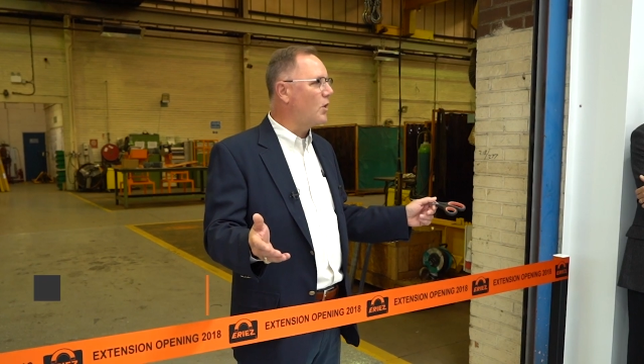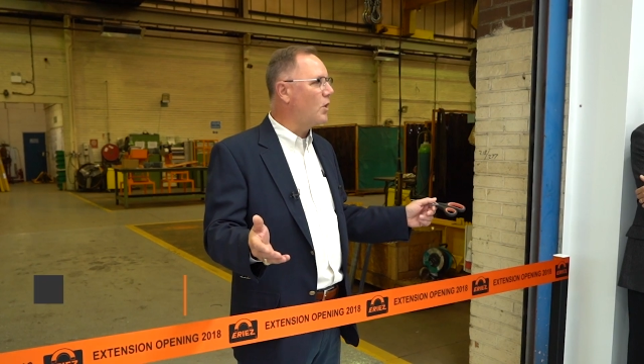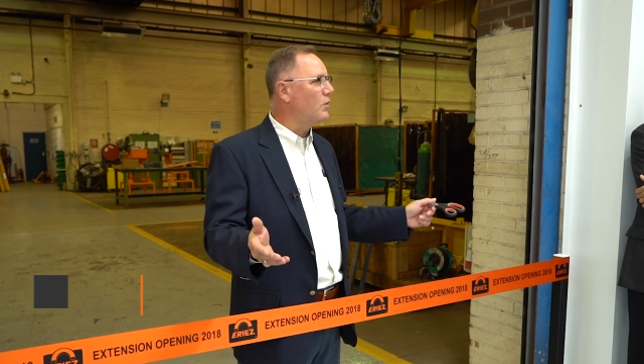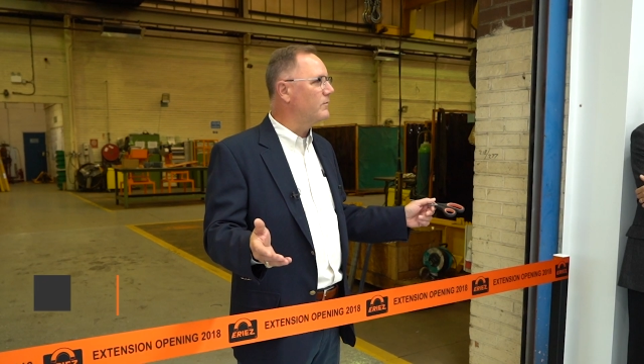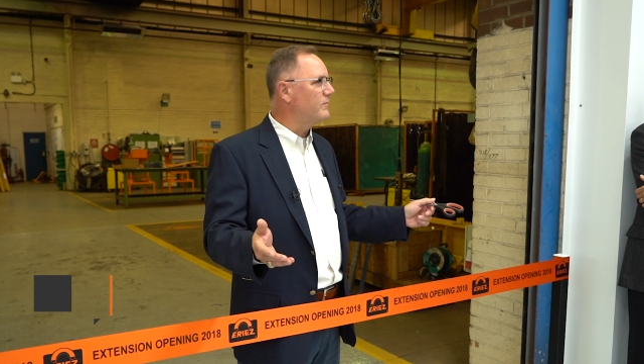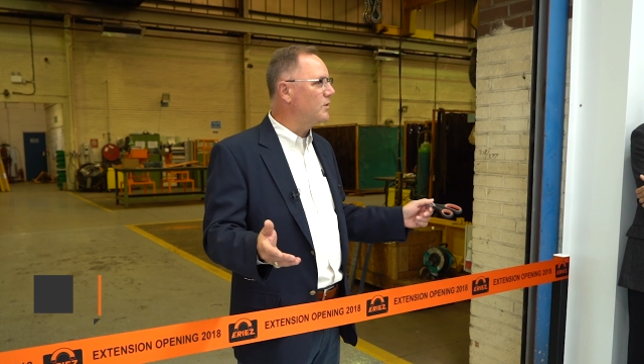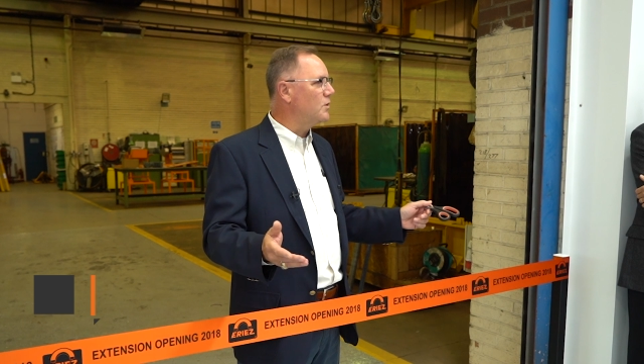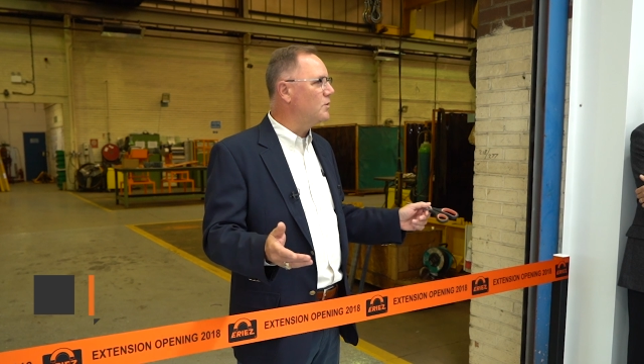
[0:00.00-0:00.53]
of
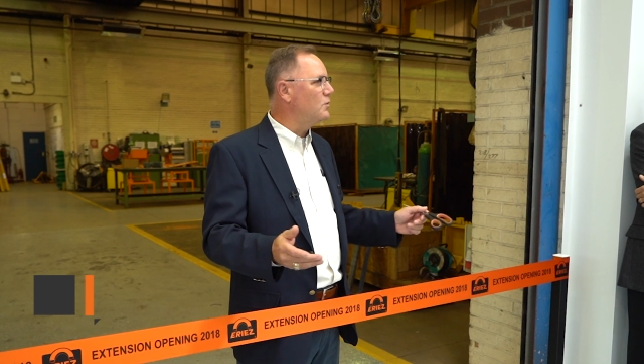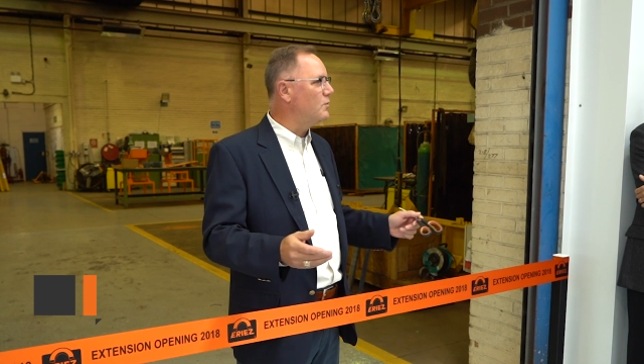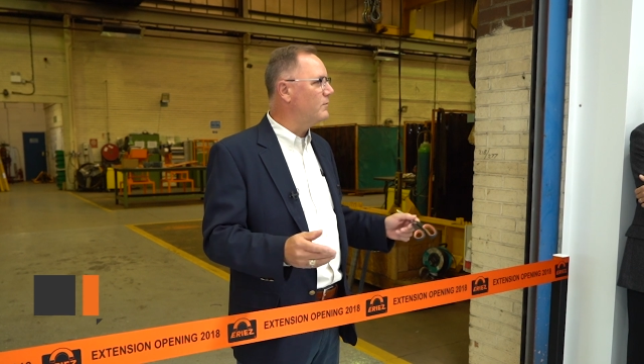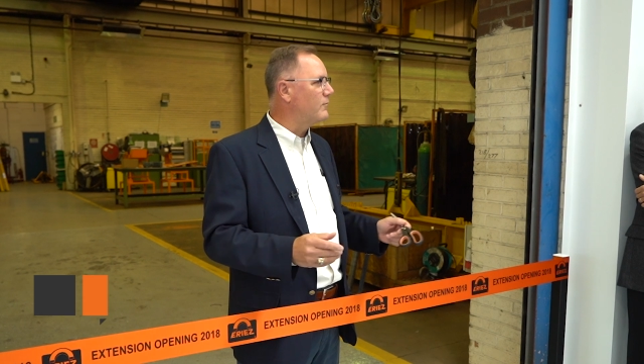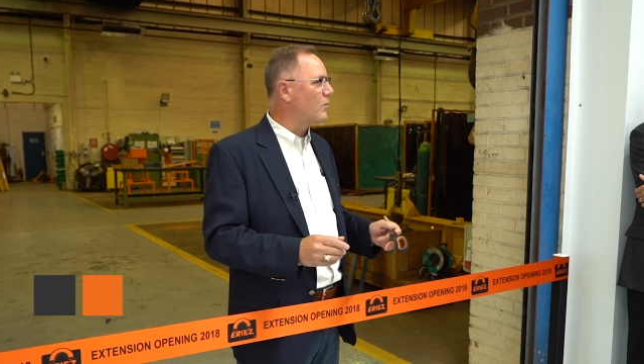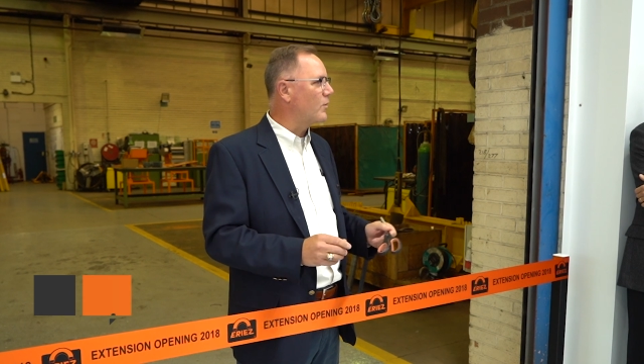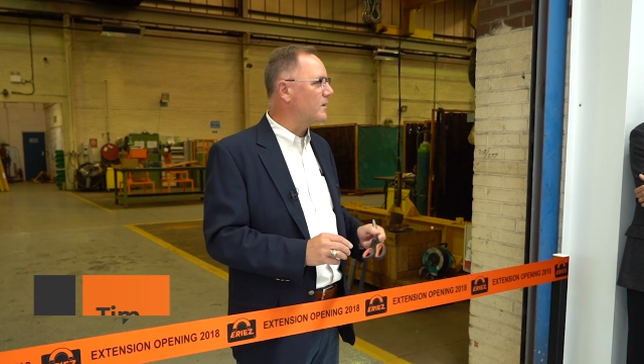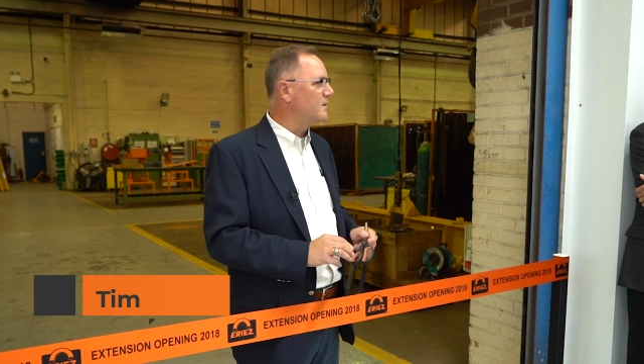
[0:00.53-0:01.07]
all of you
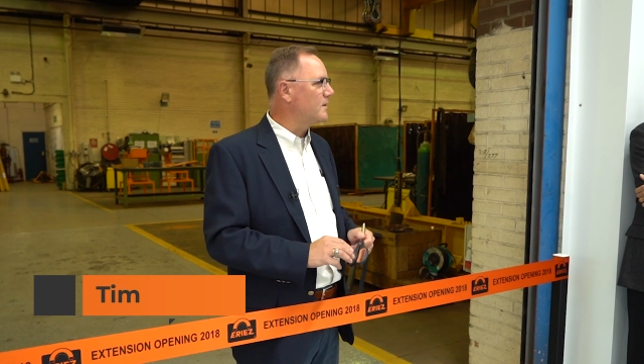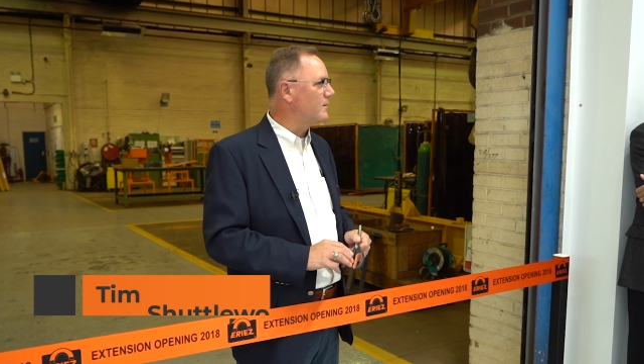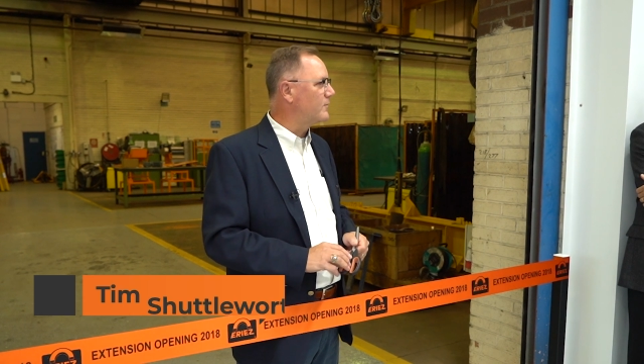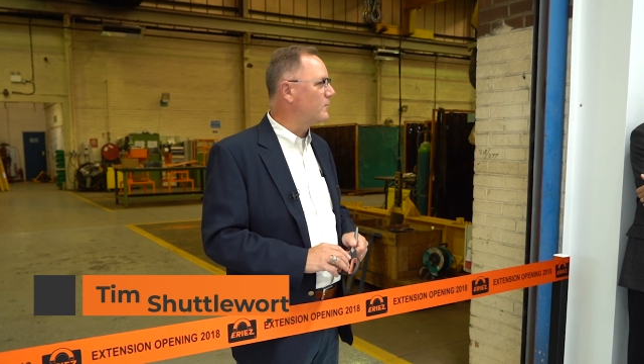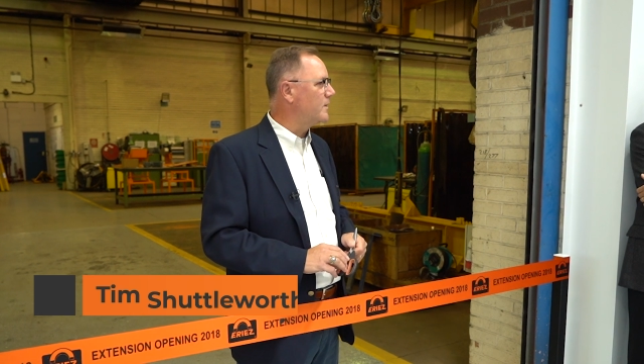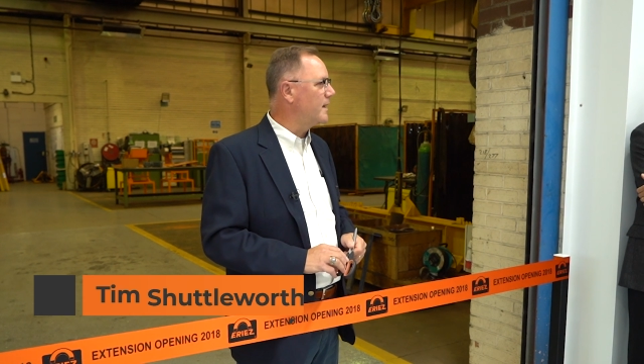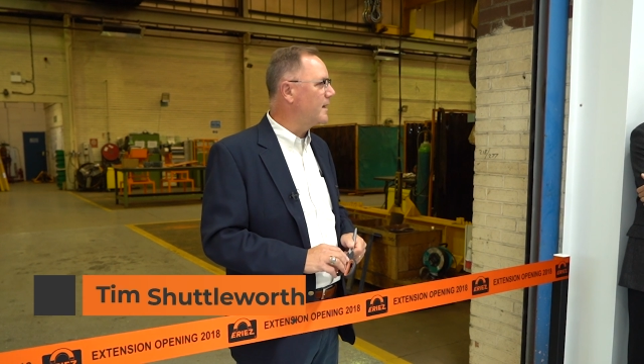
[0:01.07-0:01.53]
who have worked here for